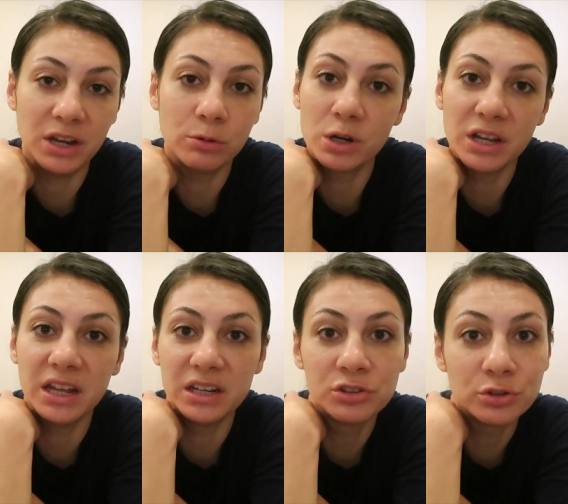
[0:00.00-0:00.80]
I don't want to
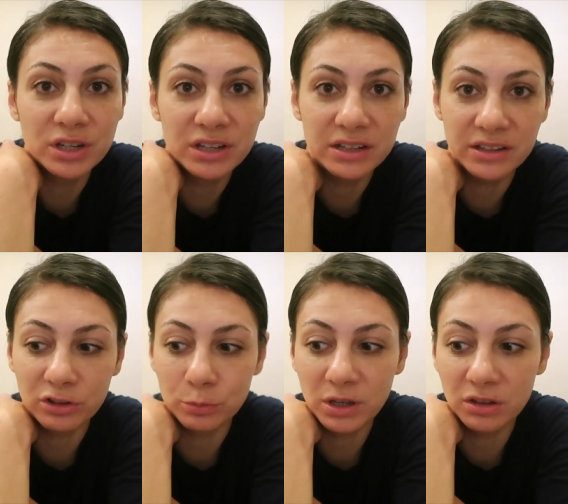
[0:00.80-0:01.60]
get into the
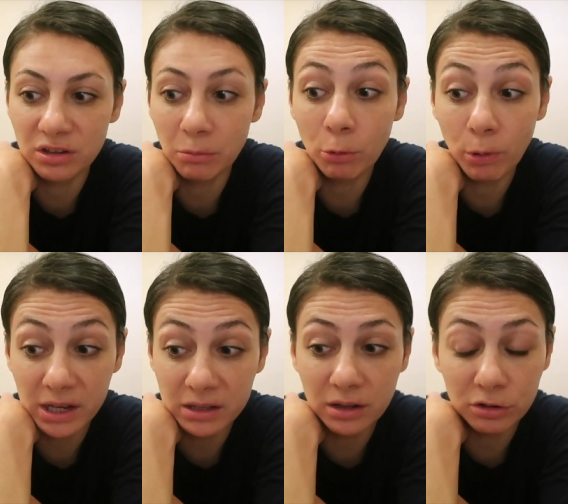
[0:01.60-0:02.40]
details because I'm
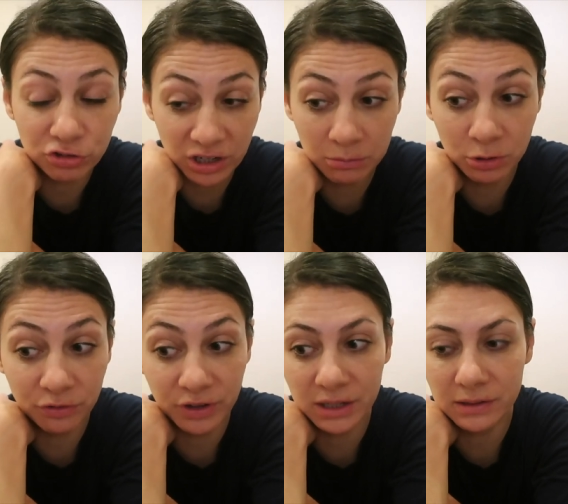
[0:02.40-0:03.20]
quite ashamed
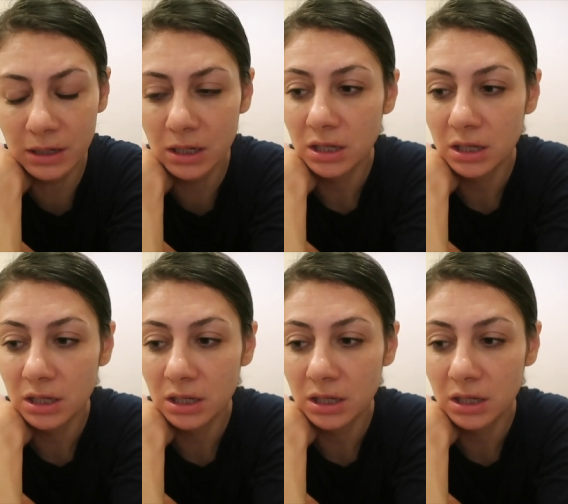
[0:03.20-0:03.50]
of it.